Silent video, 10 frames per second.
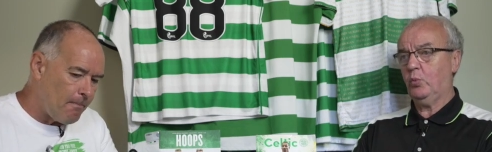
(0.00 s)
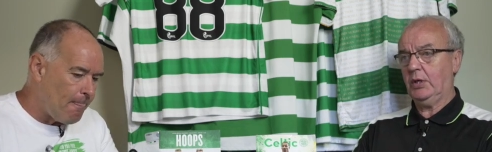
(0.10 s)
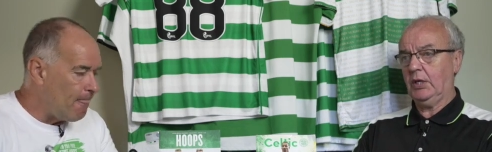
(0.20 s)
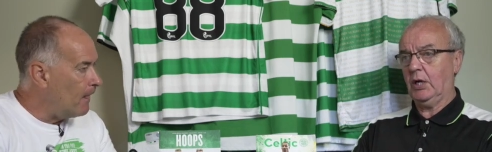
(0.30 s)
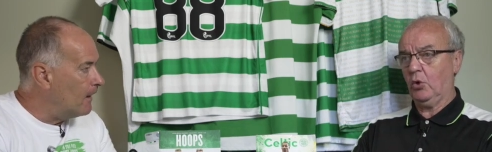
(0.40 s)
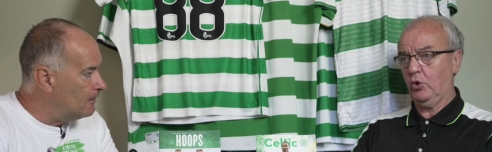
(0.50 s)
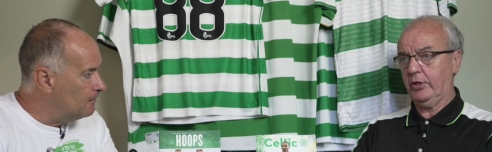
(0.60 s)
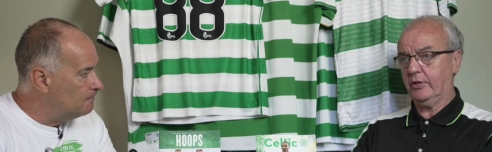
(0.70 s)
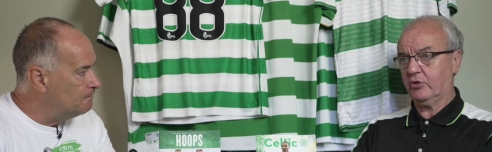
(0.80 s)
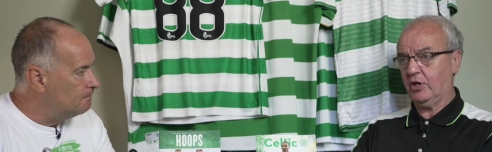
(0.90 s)
Speaker 1: with a lot of
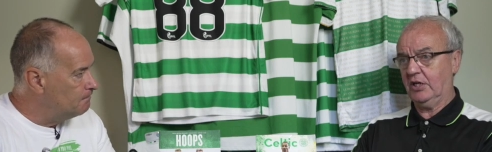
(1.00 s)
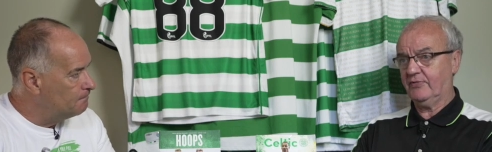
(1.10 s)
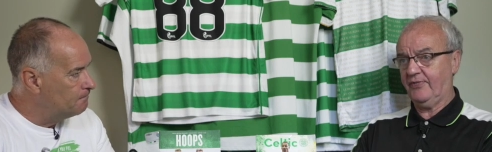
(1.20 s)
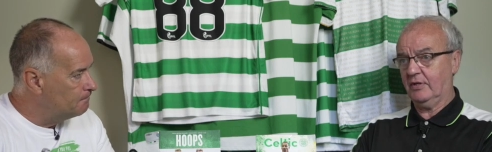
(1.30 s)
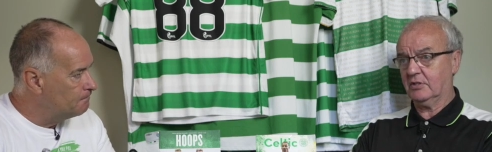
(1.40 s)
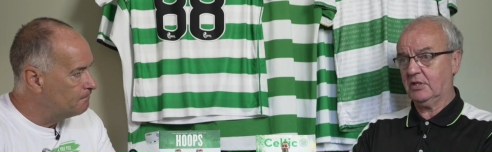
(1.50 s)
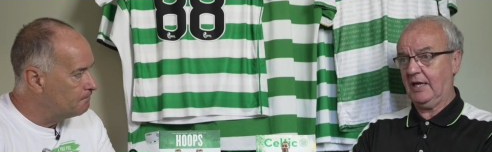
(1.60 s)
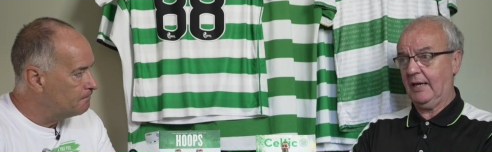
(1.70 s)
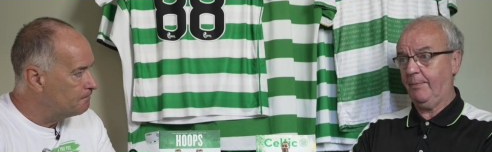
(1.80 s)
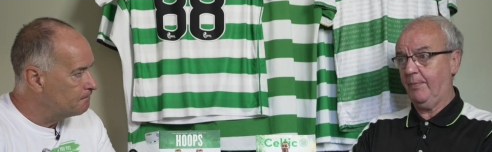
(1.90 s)
their transfers
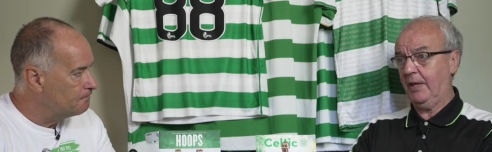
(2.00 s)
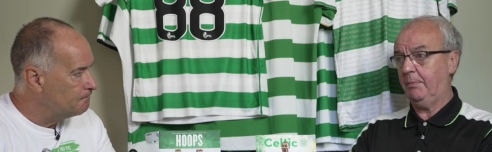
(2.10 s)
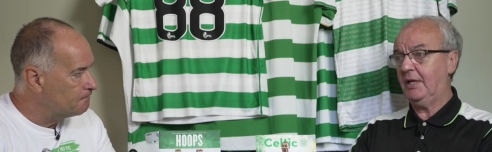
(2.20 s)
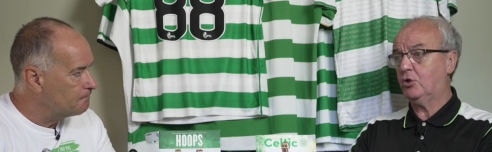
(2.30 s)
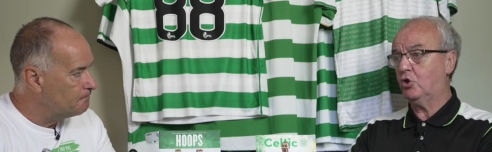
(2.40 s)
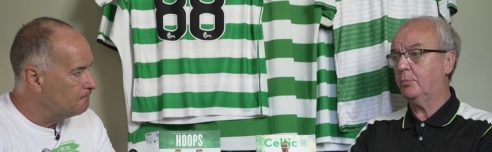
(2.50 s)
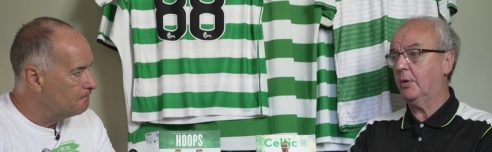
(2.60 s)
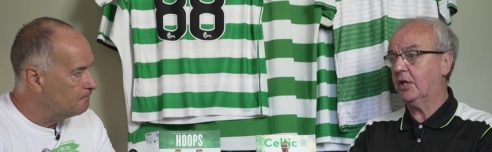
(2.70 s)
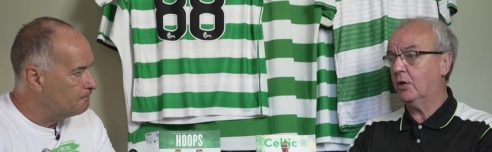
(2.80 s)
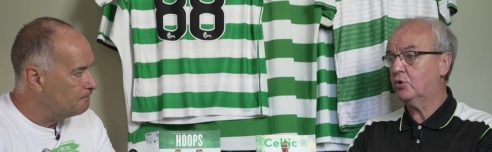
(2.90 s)
um, and made good
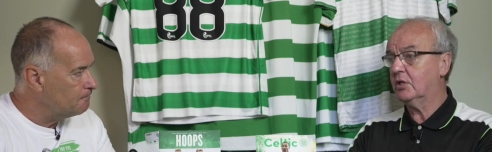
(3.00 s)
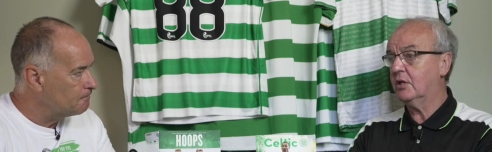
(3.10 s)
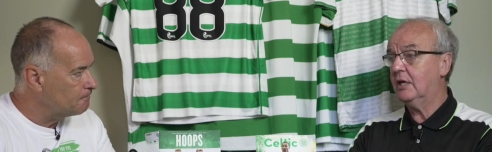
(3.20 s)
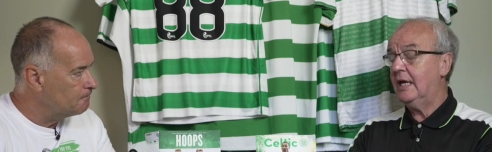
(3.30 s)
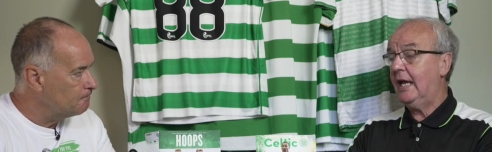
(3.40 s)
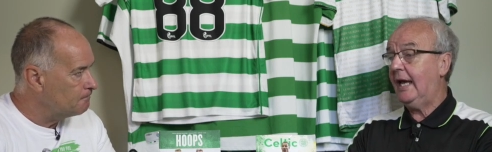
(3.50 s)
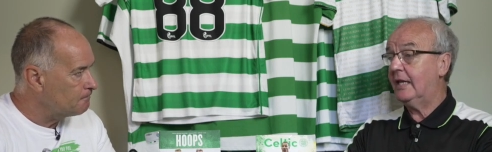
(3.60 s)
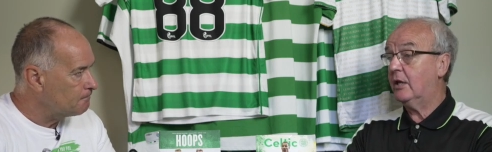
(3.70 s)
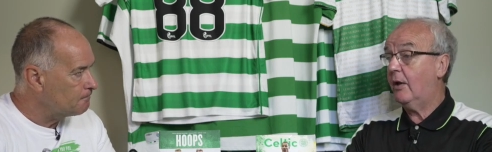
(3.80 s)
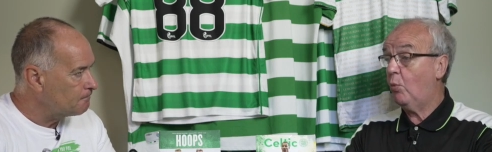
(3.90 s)
money out of it.
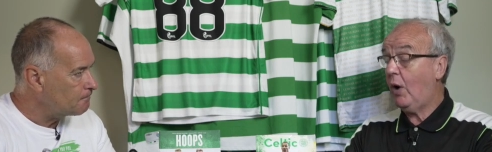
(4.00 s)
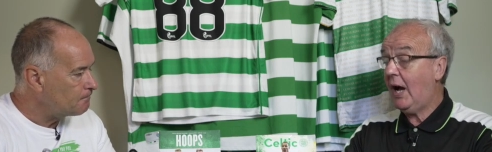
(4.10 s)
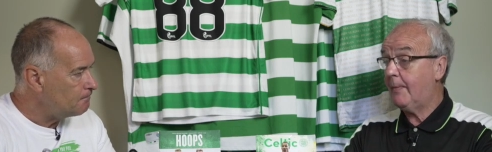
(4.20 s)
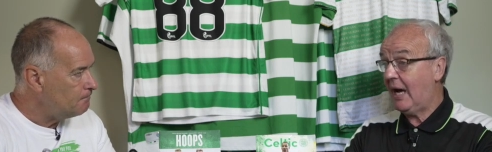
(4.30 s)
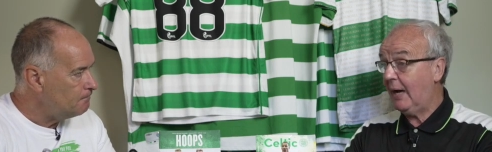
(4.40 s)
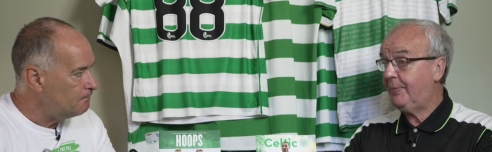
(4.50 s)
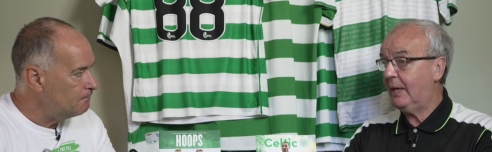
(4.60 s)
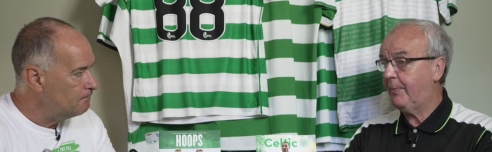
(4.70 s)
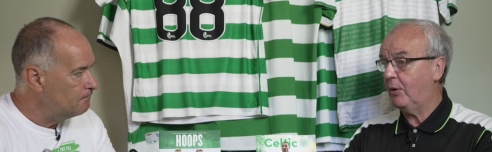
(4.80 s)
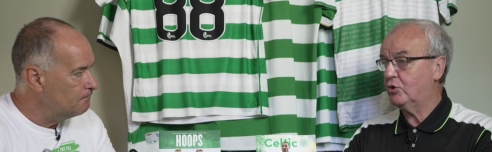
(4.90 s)
And what I'm happy
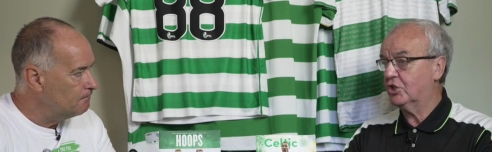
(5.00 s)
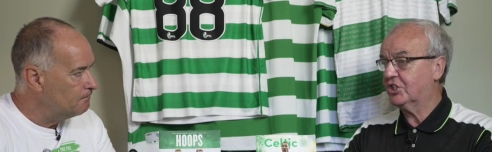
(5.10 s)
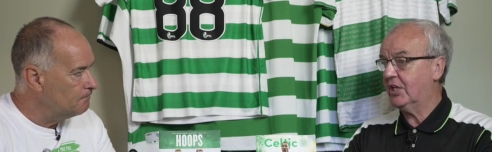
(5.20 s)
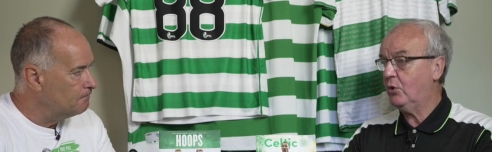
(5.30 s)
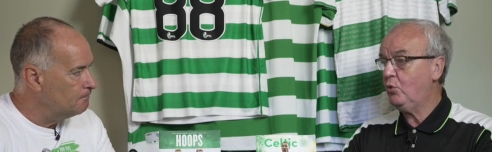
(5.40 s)
about just now